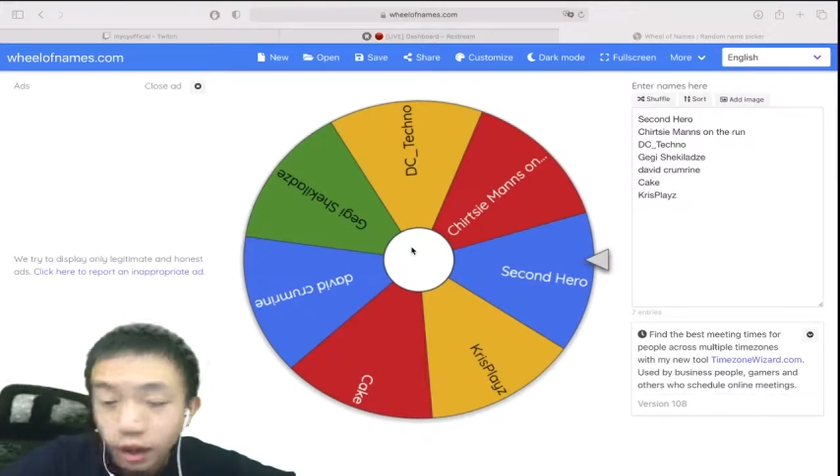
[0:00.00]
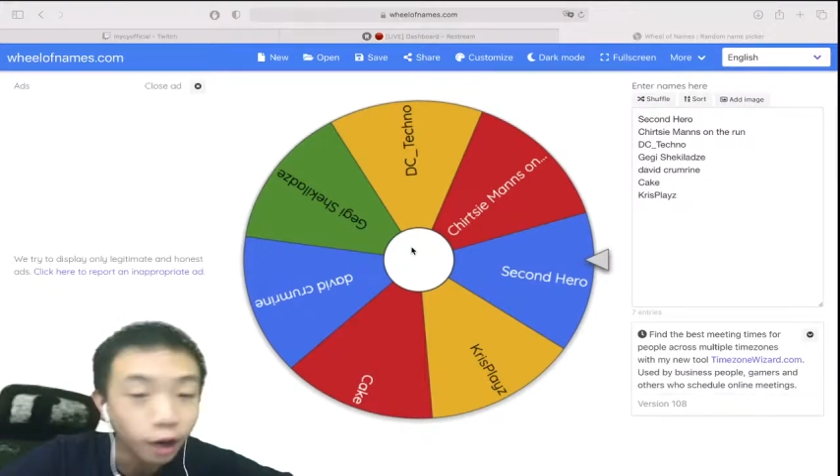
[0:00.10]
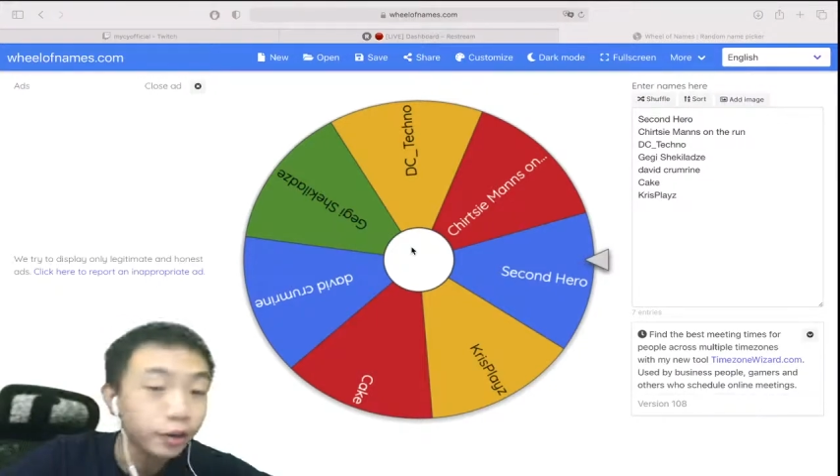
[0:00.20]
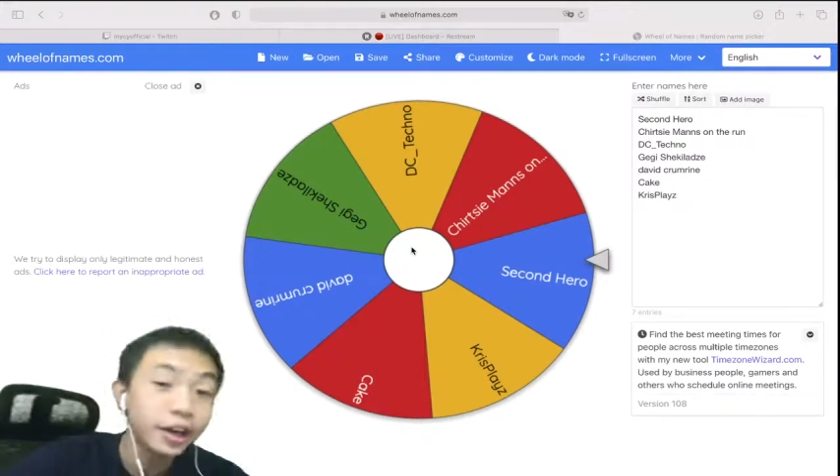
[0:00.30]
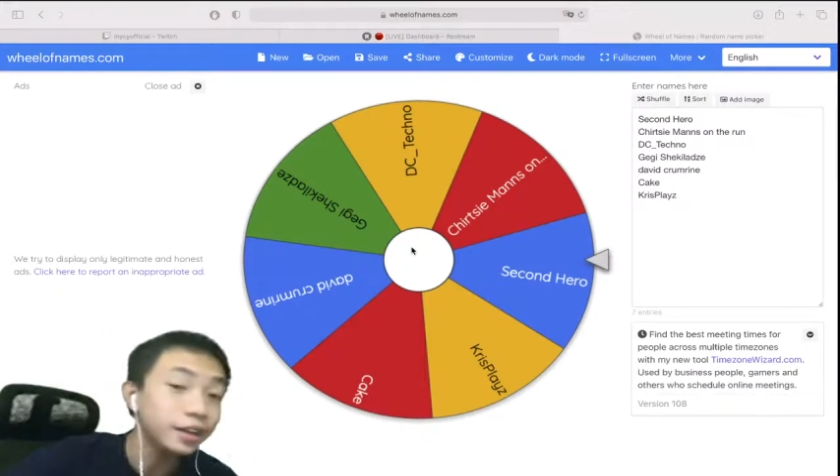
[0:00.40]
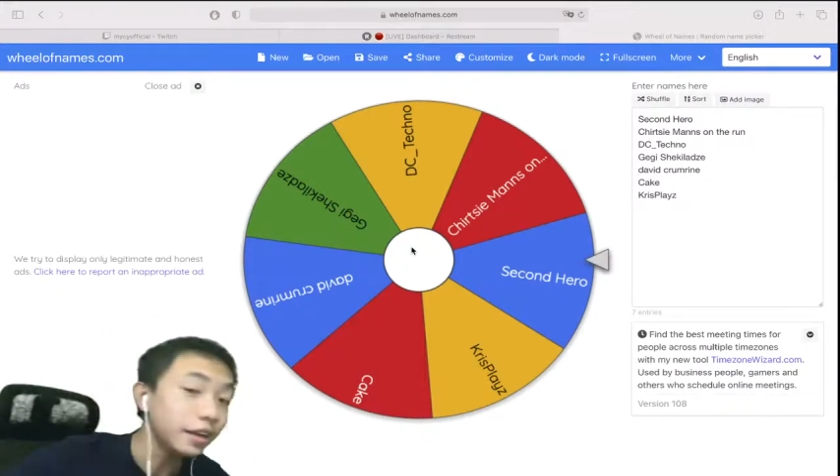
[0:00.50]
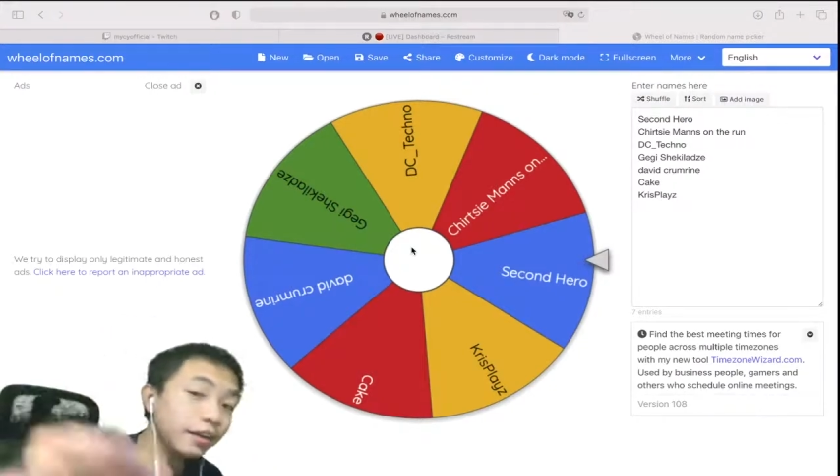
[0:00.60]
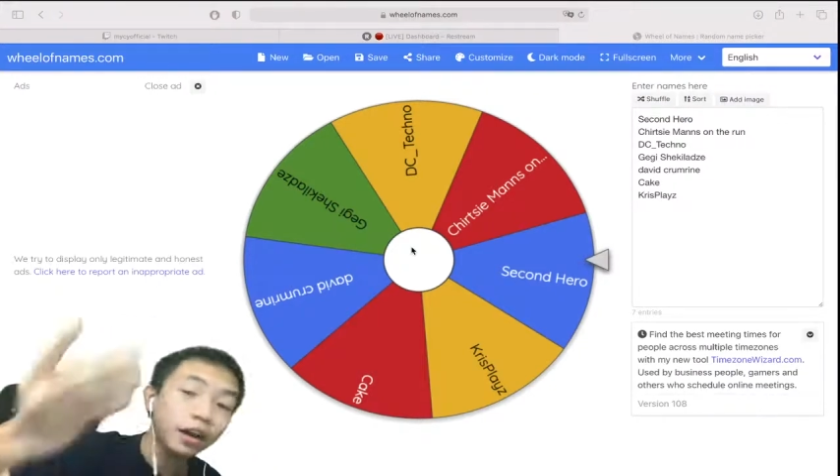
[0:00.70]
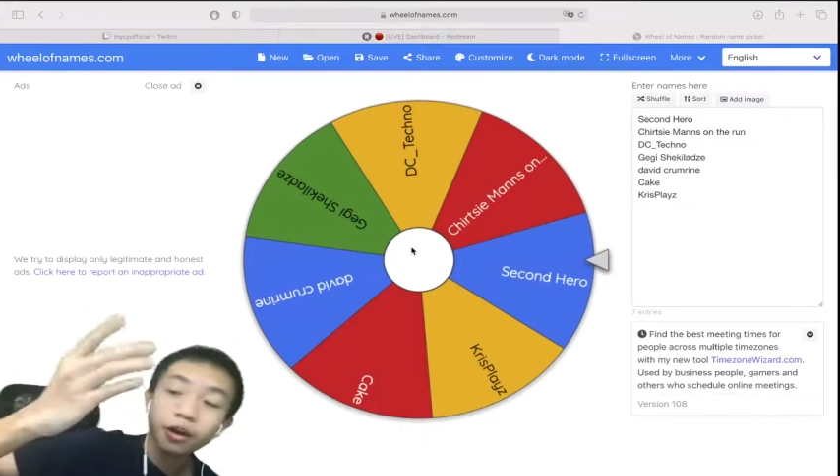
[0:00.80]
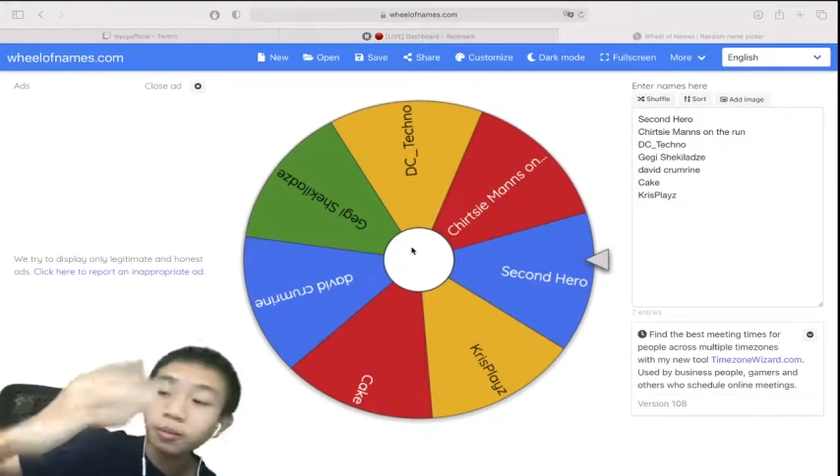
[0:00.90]
Okay,
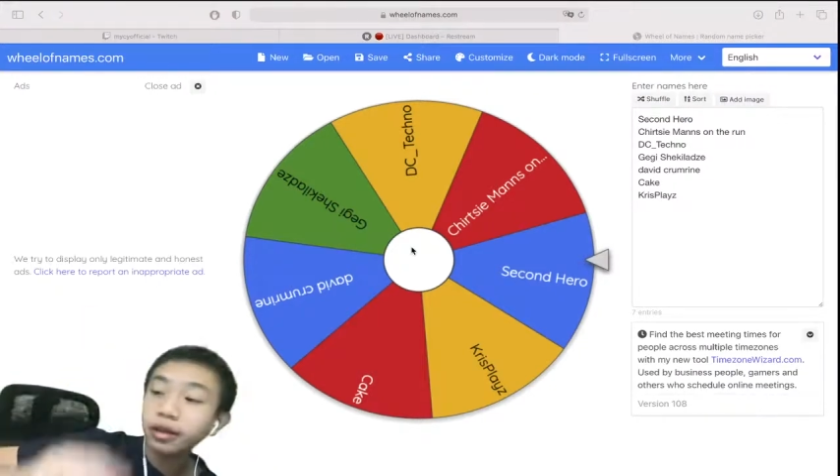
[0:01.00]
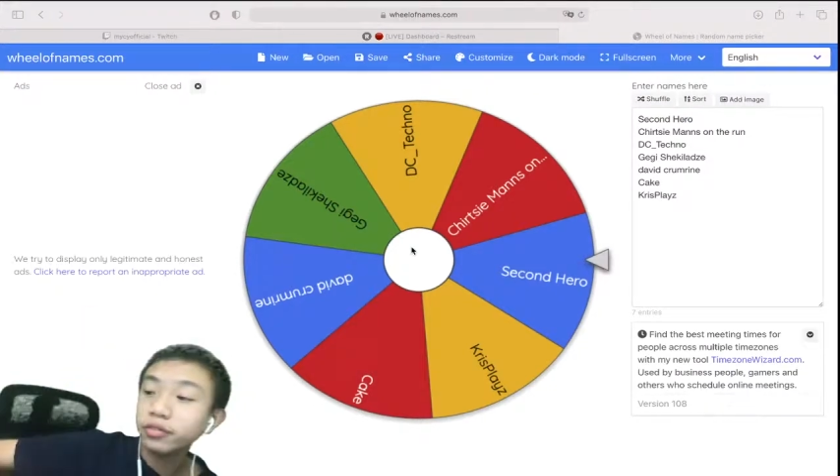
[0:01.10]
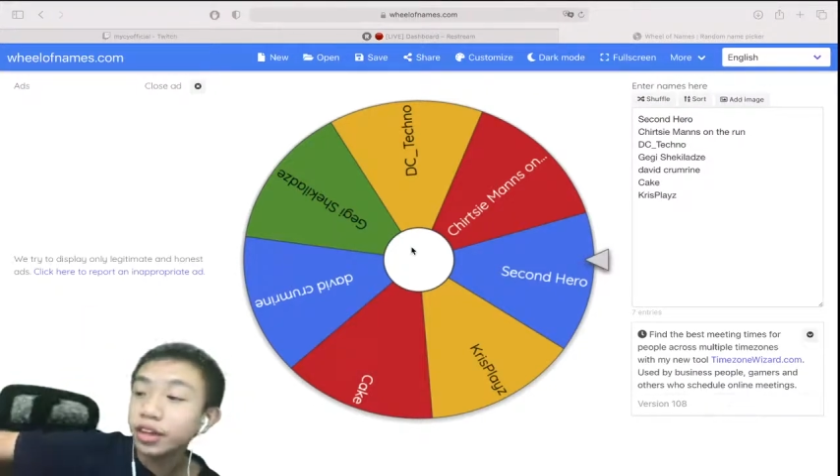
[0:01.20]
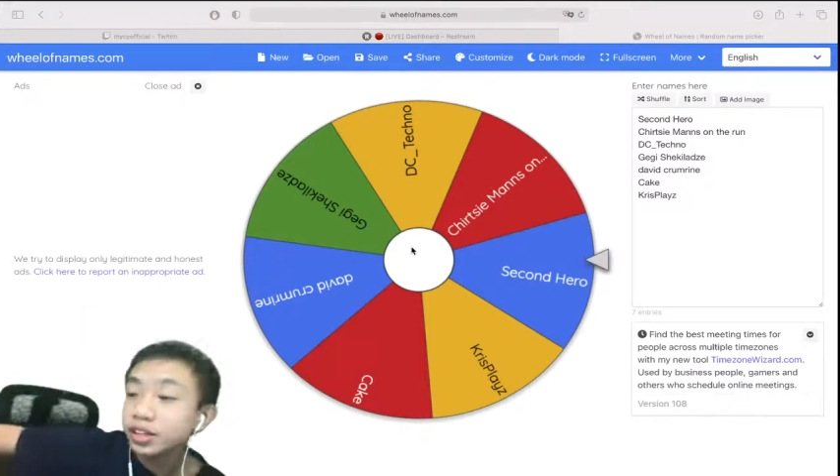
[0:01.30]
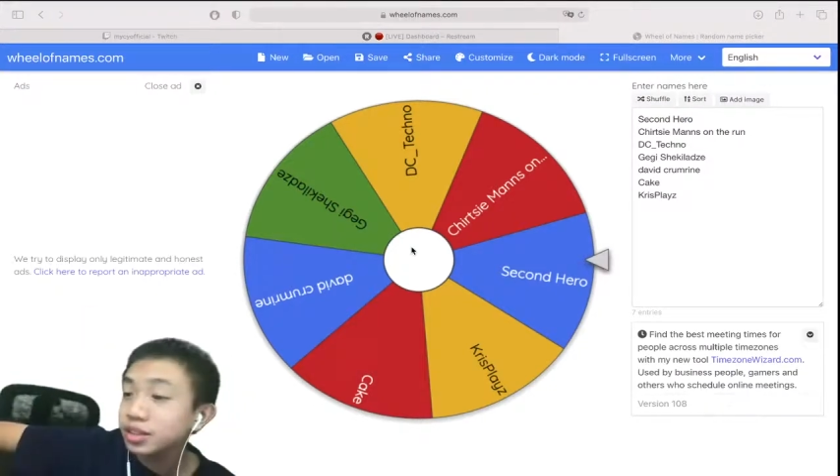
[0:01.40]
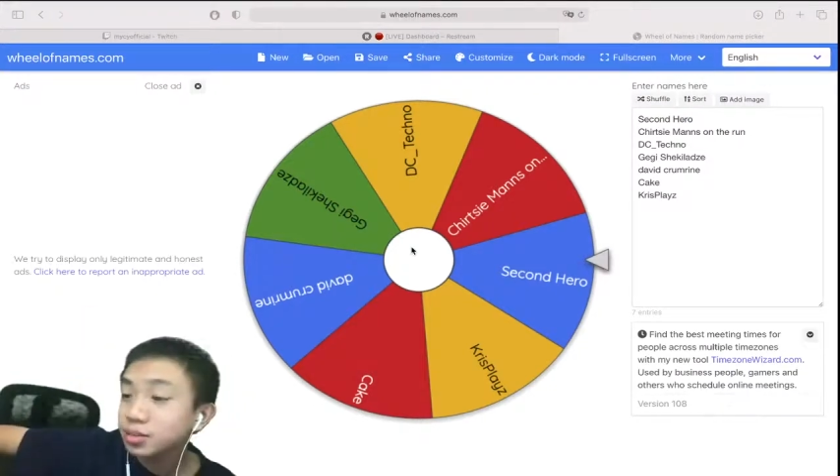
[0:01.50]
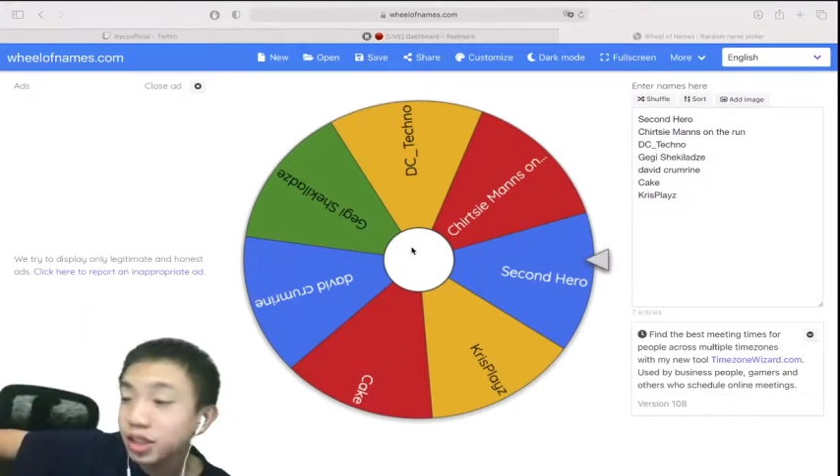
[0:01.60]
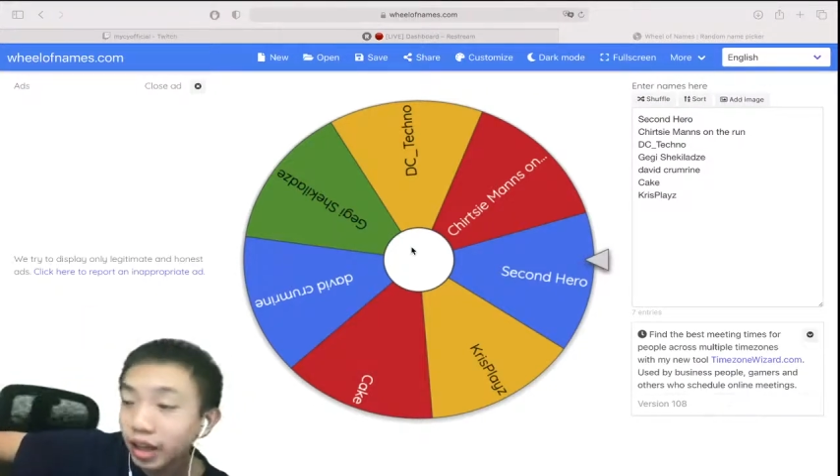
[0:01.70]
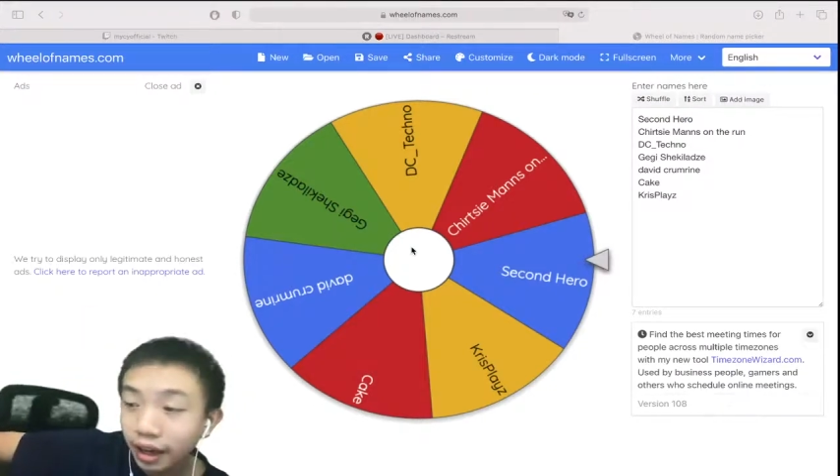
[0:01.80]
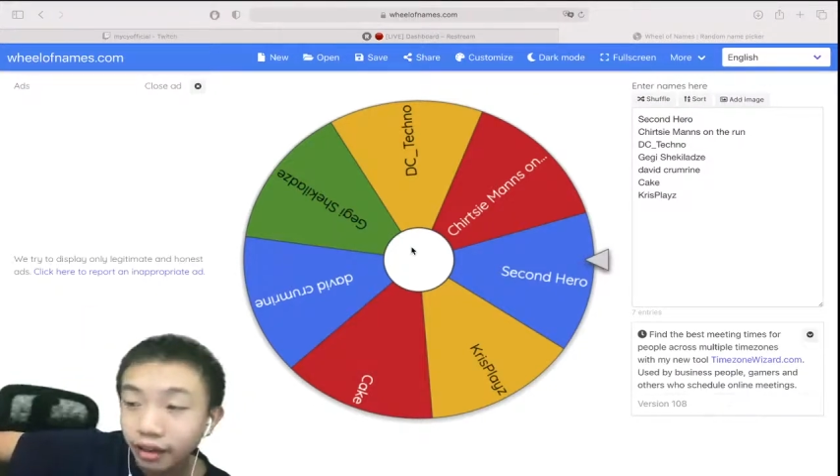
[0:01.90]
then, if you guys keep
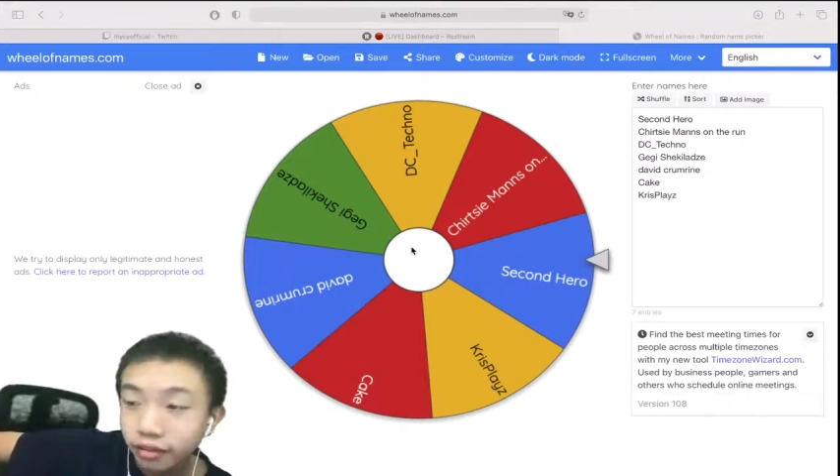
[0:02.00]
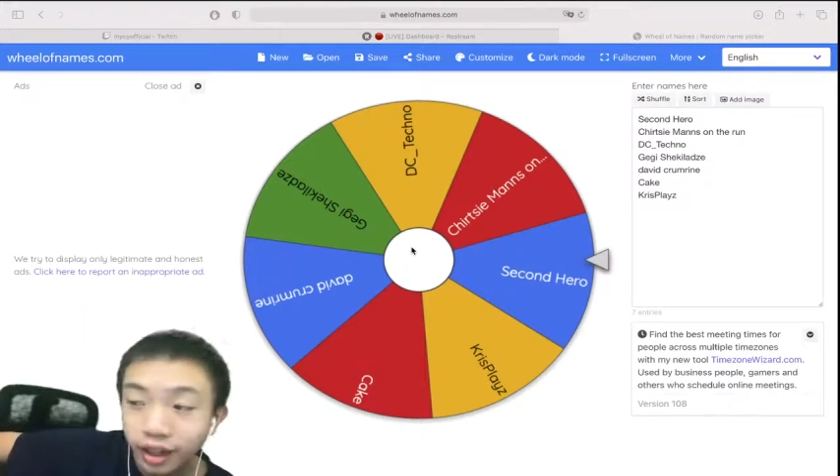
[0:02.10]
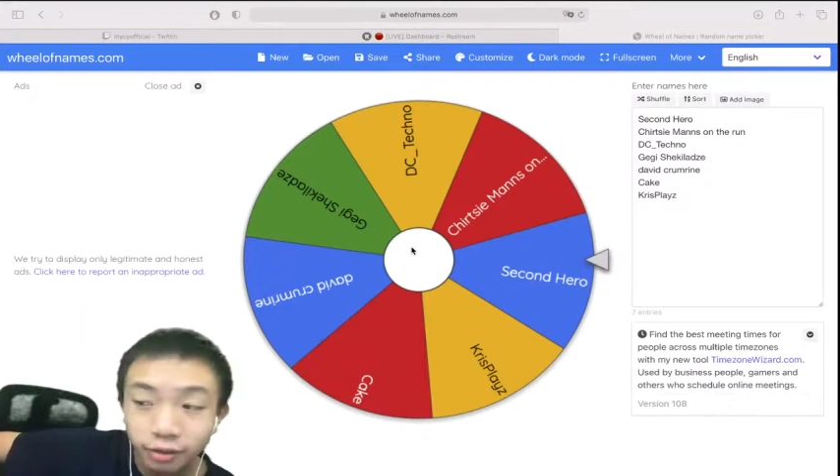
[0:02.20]
saying AFK,